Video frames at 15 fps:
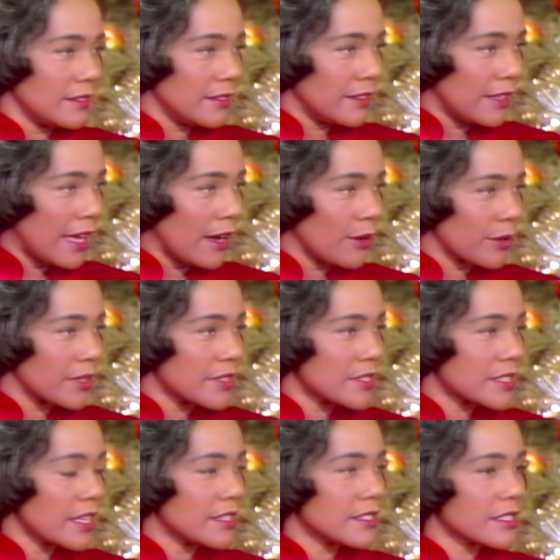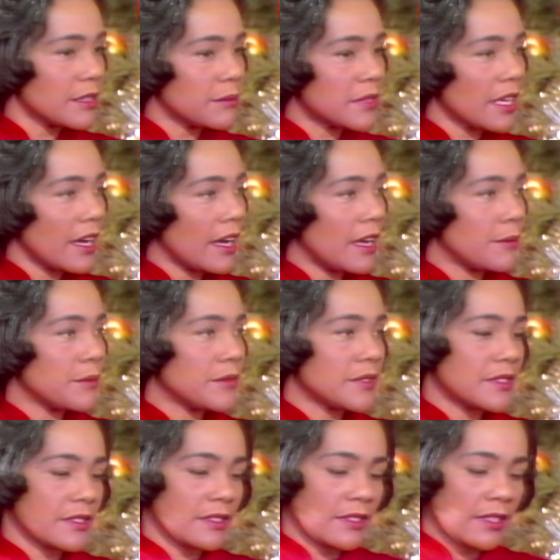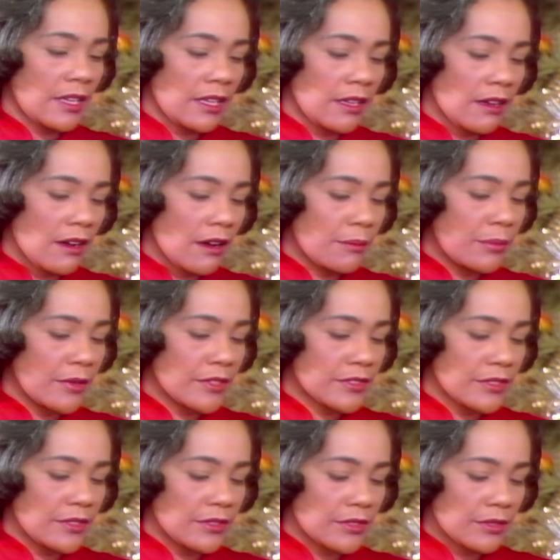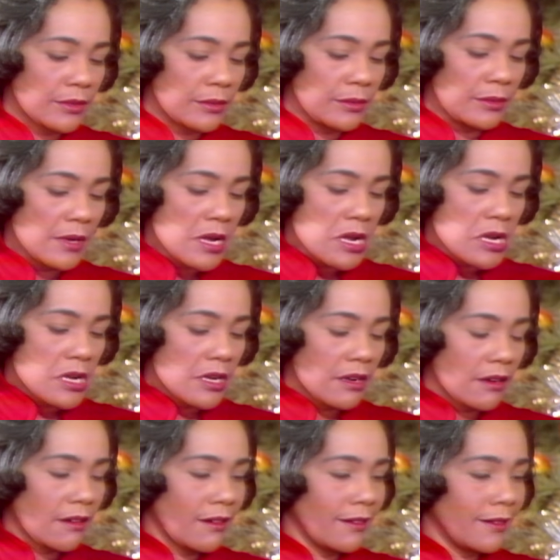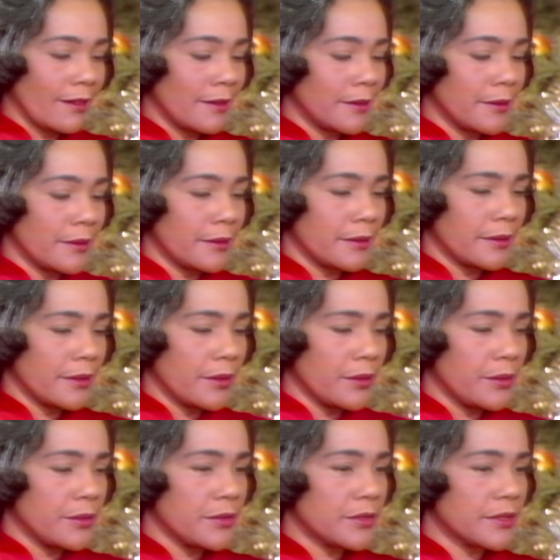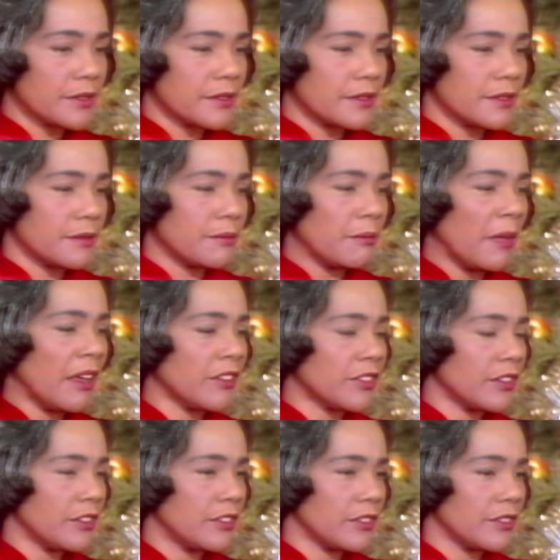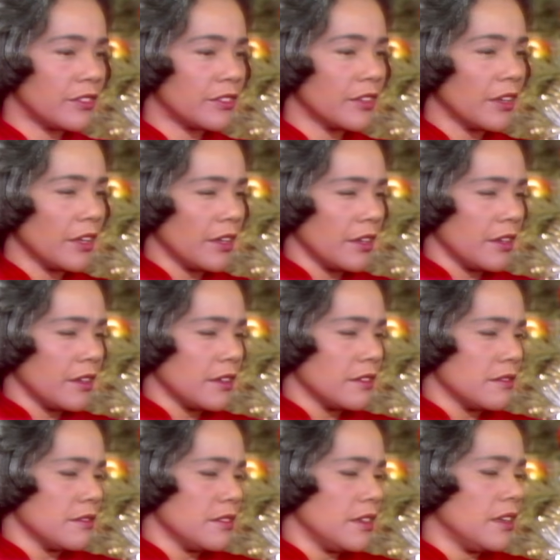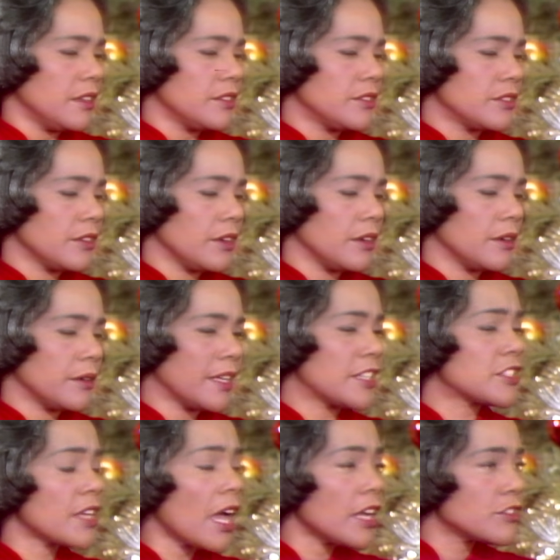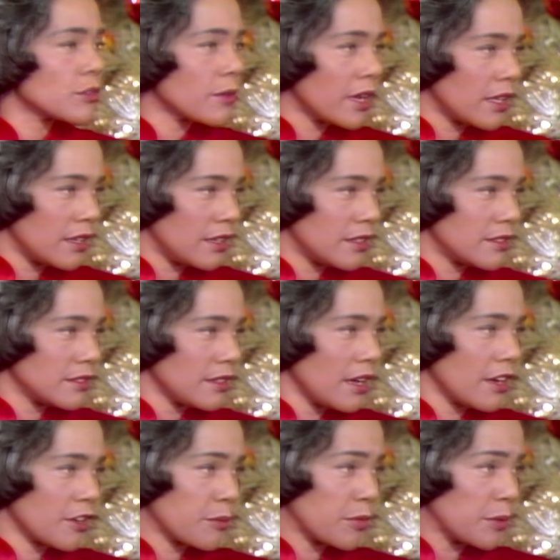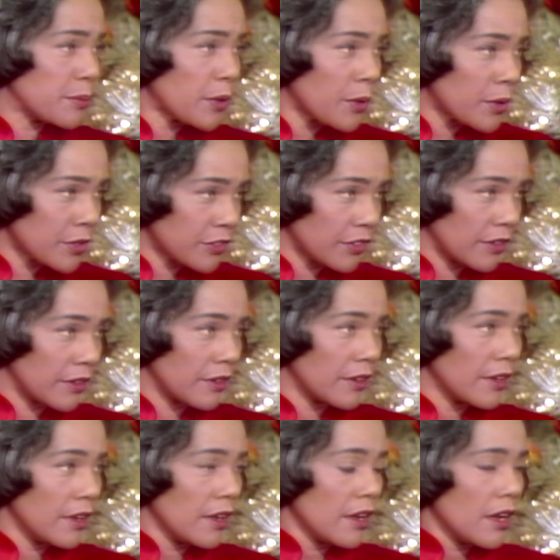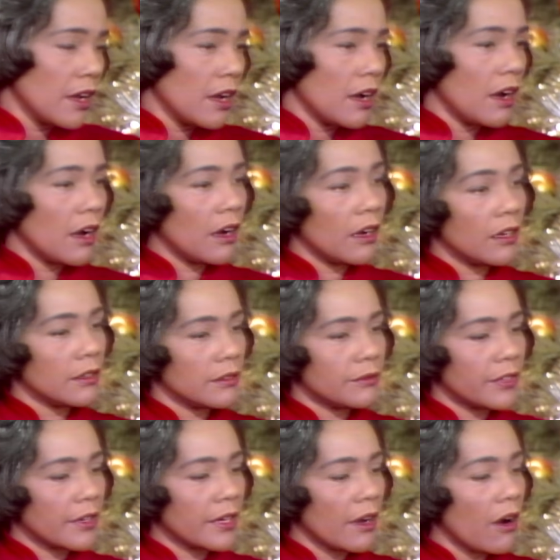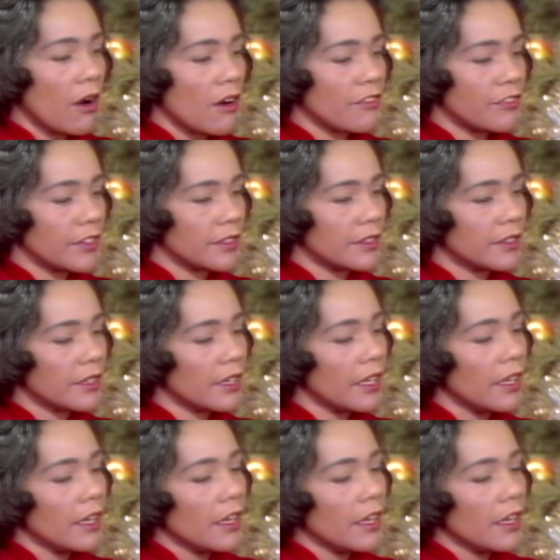loudest, and sometimes they are persons who whose message is exaggerated out of proportion very often.